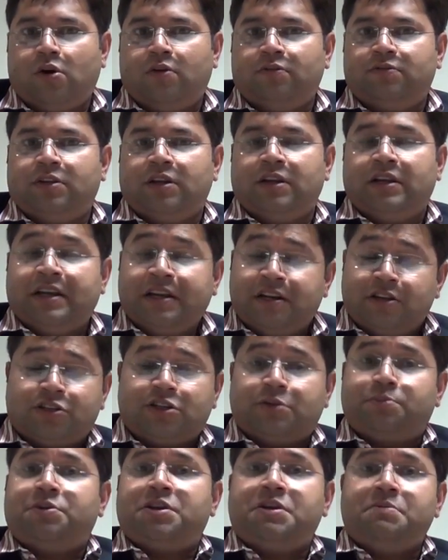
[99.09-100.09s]
of the
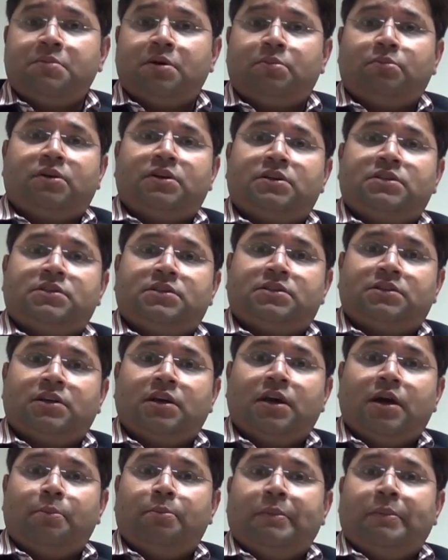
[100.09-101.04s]
leadership team members